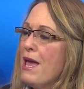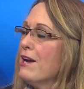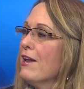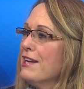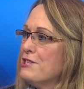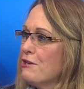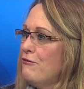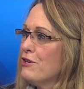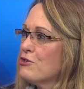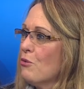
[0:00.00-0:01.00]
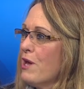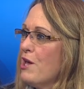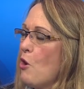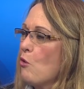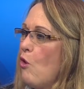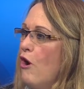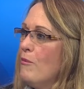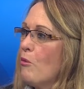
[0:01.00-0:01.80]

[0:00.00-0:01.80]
an elected official in Oklahoma.